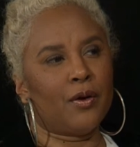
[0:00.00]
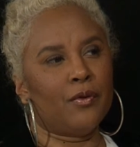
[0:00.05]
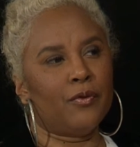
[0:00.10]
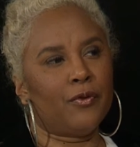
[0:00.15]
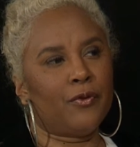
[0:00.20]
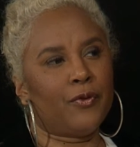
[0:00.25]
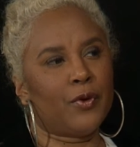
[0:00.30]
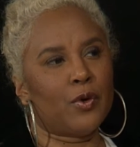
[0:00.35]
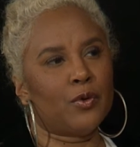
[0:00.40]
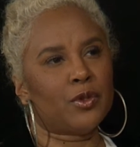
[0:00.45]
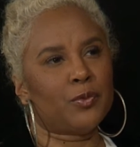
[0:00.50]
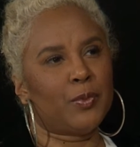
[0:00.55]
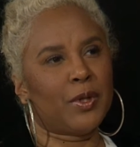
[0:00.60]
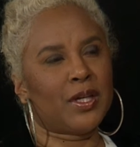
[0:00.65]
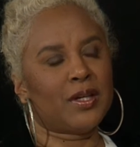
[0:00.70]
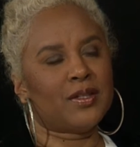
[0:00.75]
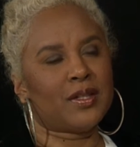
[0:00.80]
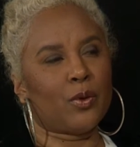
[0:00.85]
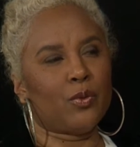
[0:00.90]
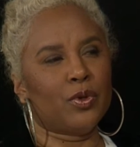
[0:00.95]
folks
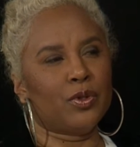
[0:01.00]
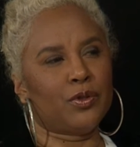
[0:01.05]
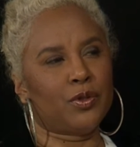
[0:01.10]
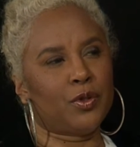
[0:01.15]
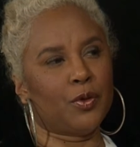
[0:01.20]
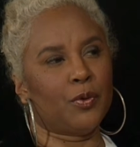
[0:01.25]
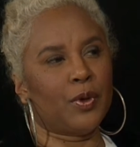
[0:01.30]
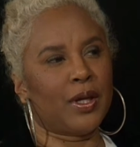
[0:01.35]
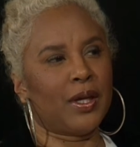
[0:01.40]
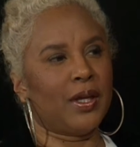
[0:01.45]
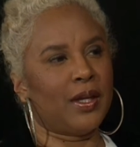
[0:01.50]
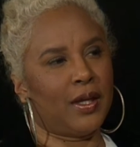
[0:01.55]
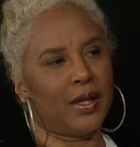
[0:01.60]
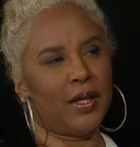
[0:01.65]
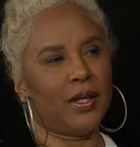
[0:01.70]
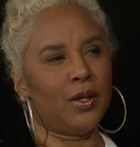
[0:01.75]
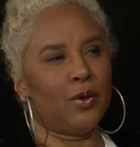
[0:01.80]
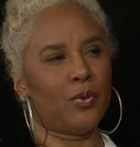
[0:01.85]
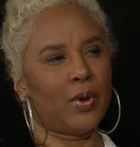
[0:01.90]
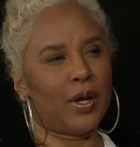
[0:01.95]
because I was doing it
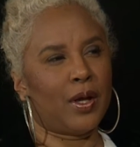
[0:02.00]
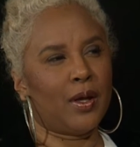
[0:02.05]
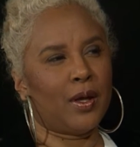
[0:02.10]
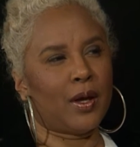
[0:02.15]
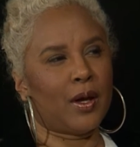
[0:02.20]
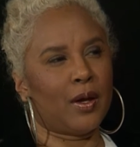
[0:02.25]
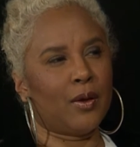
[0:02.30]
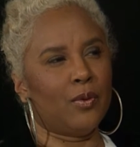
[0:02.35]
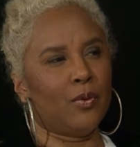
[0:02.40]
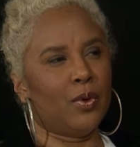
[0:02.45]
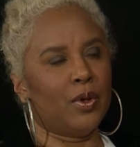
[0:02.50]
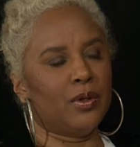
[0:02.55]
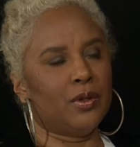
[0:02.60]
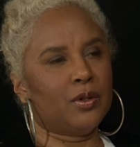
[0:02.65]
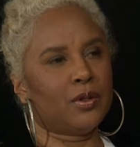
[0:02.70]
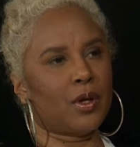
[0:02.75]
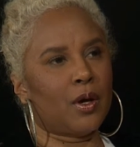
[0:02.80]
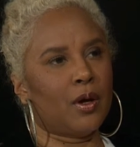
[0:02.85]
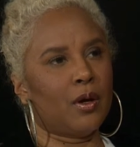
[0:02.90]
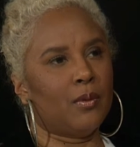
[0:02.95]
anyway. I was,
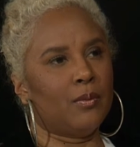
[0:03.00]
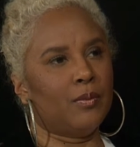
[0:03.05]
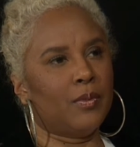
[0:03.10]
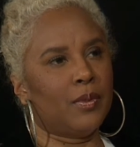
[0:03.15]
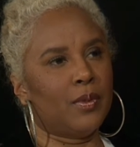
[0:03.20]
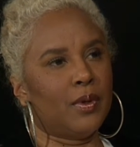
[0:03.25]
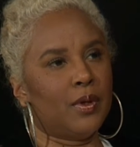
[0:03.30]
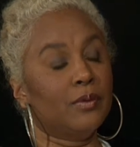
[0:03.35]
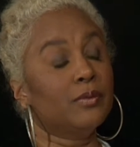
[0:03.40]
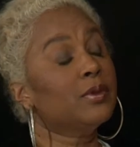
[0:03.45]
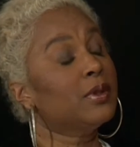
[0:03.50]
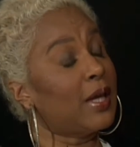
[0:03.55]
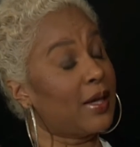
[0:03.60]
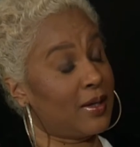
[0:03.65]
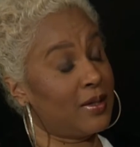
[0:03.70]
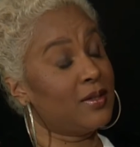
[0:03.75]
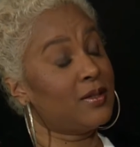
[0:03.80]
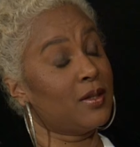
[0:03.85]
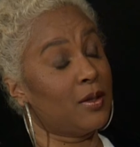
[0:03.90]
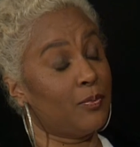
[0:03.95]
like I
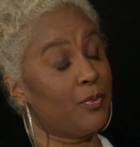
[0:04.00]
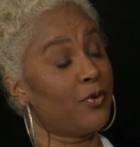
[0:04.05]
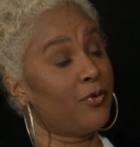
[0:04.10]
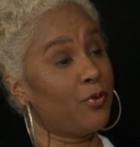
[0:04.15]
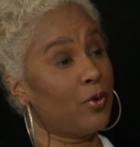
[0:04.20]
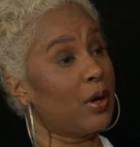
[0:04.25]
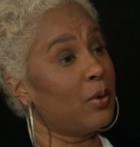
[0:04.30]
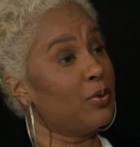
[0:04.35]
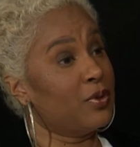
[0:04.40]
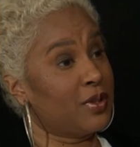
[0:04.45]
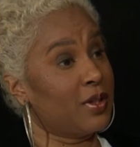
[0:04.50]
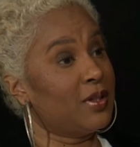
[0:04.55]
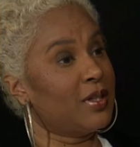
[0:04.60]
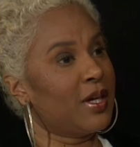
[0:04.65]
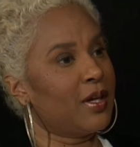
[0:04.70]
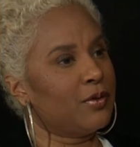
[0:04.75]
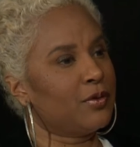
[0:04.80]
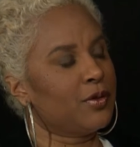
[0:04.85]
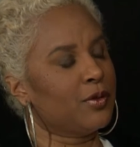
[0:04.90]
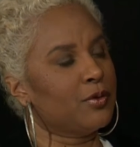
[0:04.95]
said before, I was a
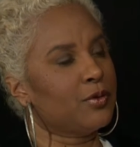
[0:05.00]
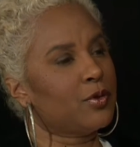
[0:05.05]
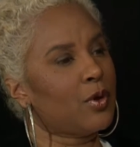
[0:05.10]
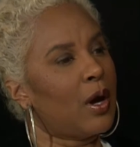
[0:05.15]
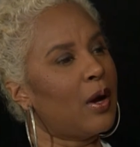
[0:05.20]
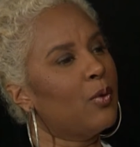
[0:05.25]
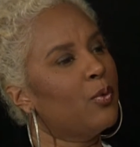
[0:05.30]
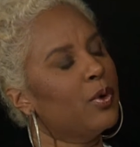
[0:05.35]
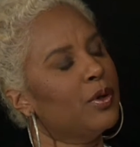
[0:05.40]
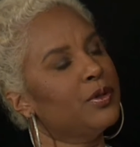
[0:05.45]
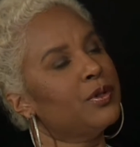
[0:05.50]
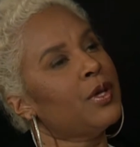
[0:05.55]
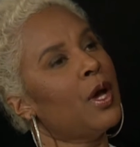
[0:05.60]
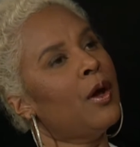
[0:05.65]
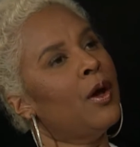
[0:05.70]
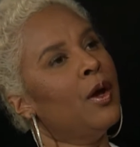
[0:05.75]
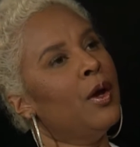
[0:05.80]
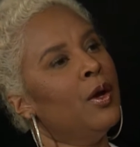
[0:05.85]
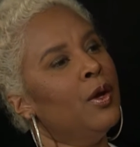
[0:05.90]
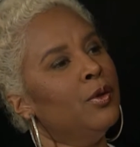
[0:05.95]
dancer, so I was
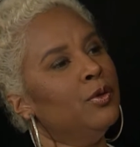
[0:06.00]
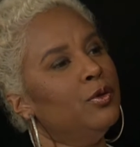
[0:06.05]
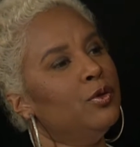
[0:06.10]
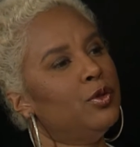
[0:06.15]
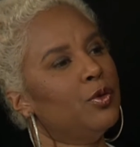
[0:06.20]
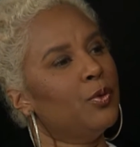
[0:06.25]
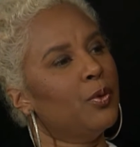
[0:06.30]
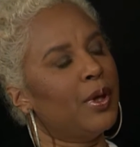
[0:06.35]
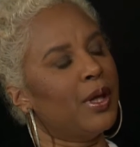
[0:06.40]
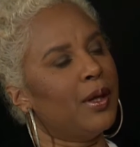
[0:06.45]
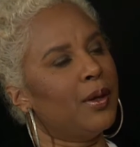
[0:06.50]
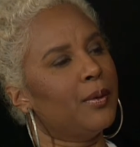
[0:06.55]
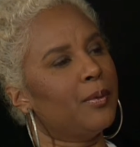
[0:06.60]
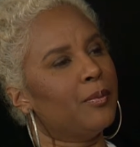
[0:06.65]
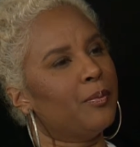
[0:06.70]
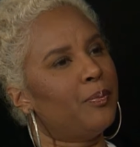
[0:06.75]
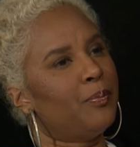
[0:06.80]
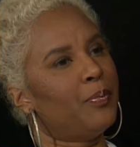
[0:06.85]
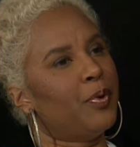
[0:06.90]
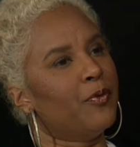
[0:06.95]
doing
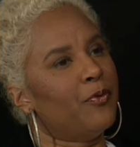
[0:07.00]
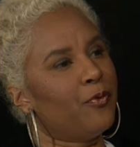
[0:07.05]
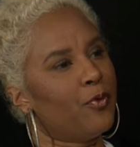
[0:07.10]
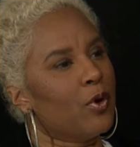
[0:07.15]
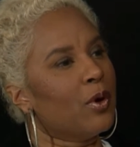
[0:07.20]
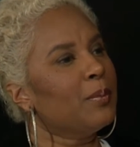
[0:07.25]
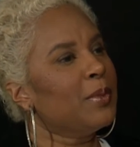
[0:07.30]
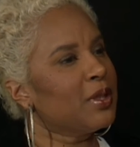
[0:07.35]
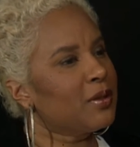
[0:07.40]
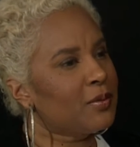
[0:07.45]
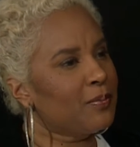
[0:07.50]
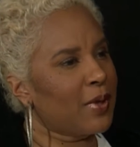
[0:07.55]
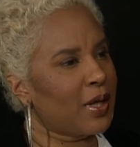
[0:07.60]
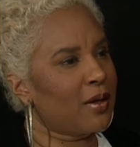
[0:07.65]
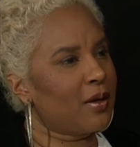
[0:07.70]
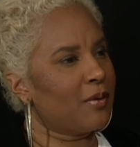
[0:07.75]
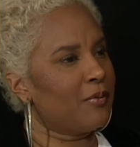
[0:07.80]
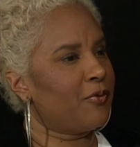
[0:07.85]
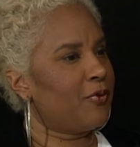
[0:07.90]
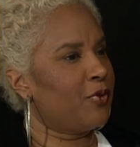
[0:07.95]
performance
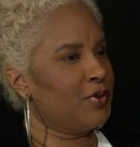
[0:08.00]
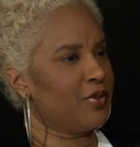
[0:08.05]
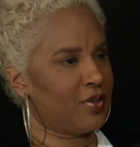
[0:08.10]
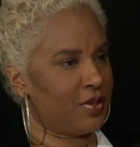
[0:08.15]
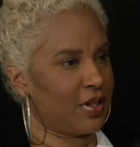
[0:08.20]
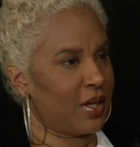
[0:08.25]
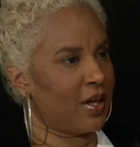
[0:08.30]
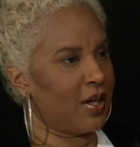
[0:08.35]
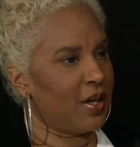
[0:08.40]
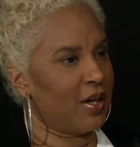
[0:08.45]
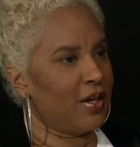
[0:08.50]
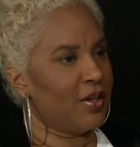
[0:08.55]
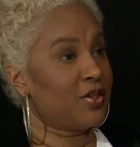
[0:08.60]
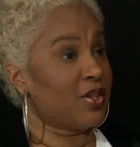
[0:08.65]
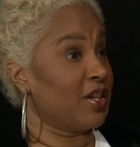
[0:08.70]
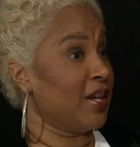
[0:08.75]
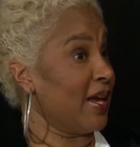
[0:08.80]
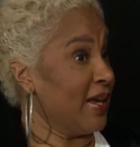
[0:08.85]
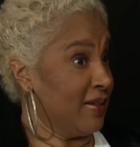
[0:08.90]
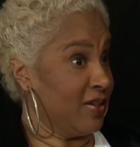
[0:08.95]
makeup for stage and
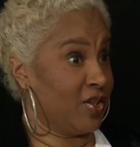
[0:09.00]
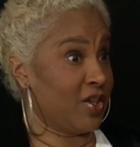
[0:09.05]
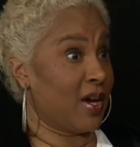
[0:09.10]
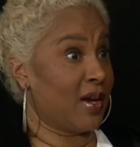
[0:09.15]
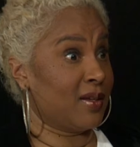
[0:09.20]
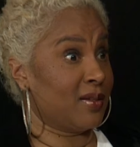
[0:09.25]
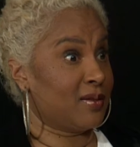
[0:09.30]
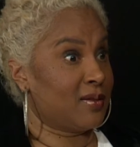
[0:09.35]
headshots.